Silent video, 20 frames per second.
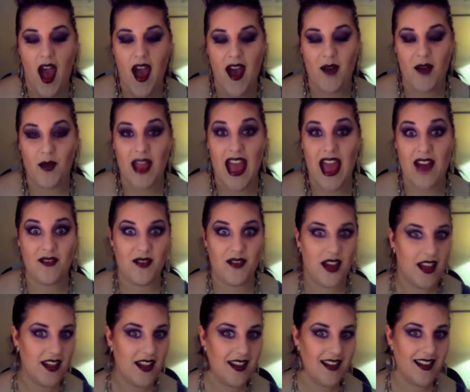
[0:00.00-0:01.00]
we have
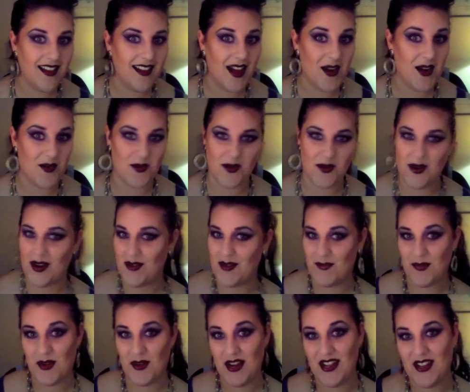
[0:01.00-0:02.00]
a
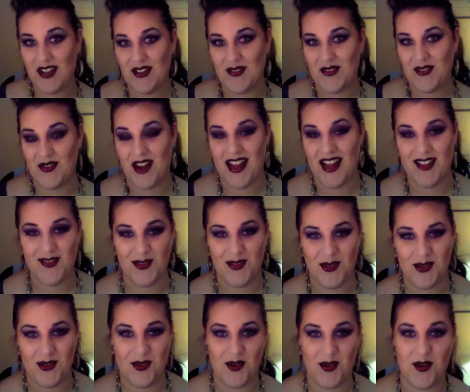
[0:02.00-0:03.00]
pretty good
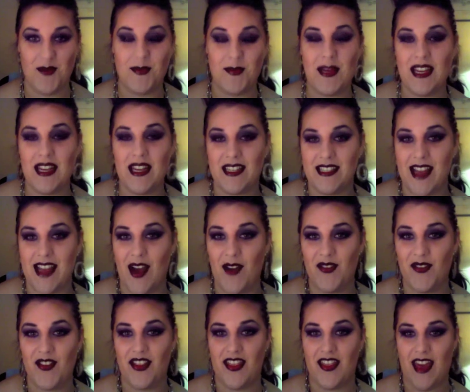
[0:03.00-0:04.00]
rival group picked
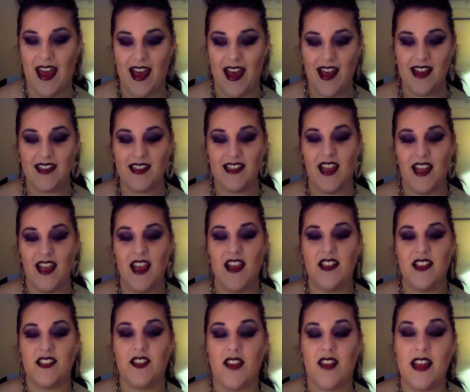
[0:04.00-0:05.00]
out for that.
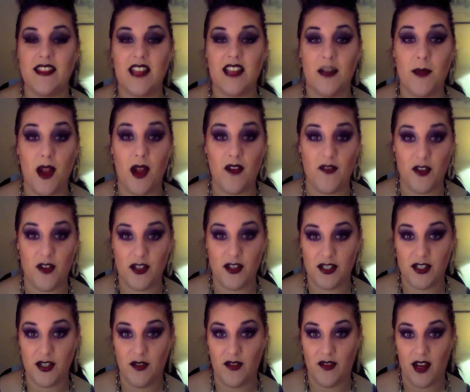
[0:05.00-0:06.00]
So that's going to be our
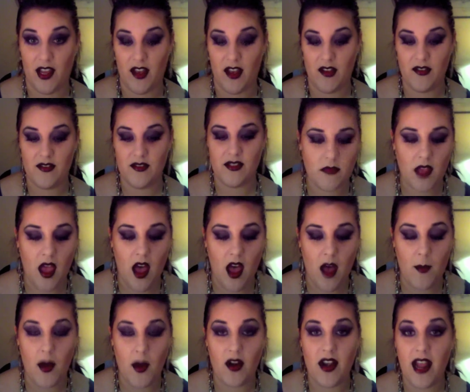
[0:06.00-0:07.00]
first 2 videos.
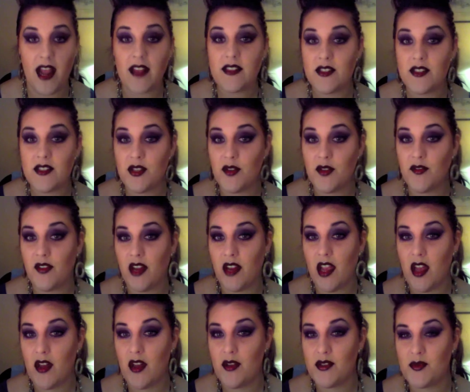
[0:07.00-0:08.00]
Our next 2
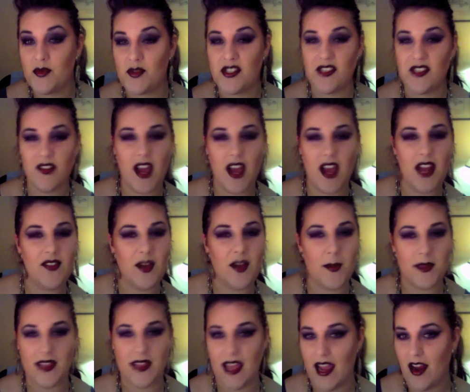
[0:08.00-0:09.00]
videos we're still kind of
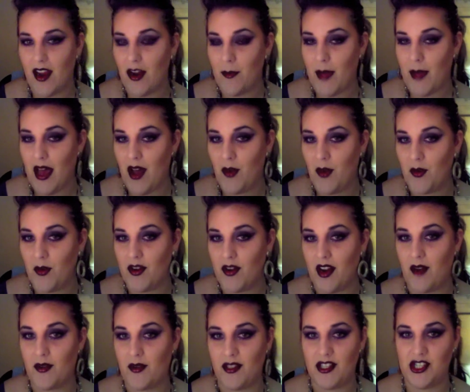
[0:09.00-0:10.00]
up in the air about. We're
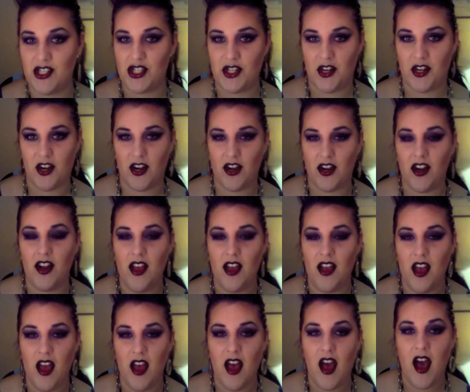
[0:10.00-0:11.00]
not really sure
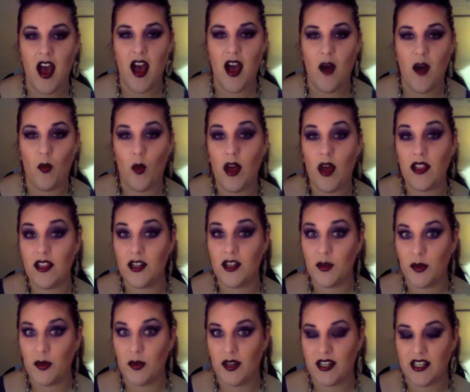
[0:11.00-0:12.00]
what
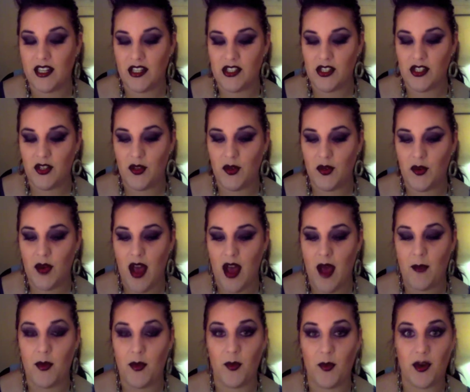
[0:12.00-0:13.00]
look we're going to do,
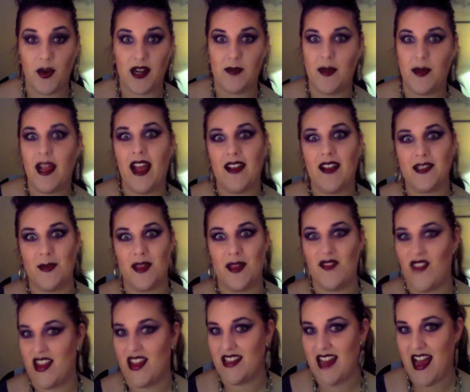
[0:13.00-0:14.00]
but we're going to pick out
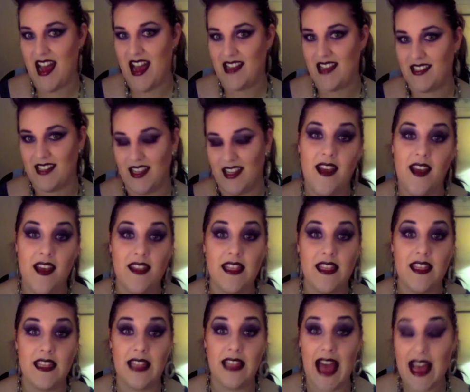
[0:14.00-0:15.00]
something fantastic.
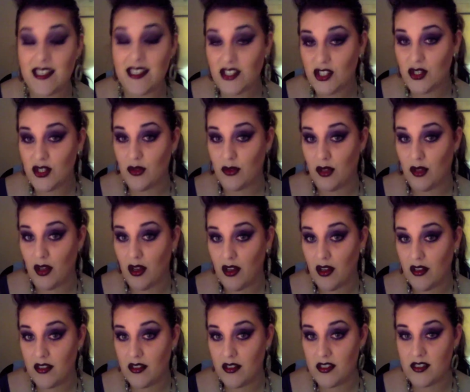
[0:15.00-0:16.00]
The last 2
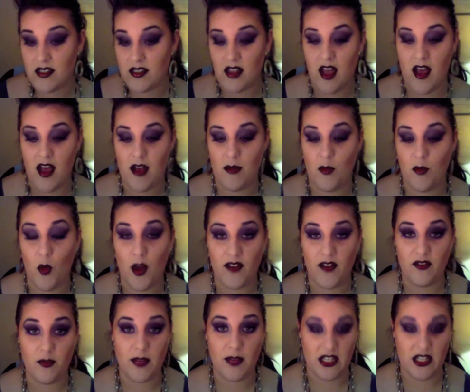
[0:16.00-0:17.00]
looks, one
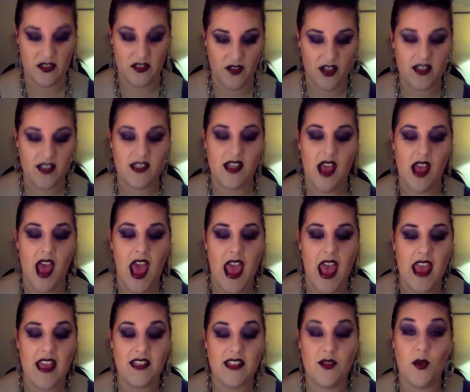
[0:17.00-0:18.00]
from each of us,
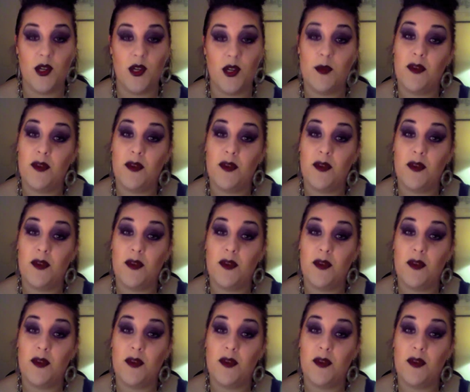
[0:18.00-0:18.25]
is going to be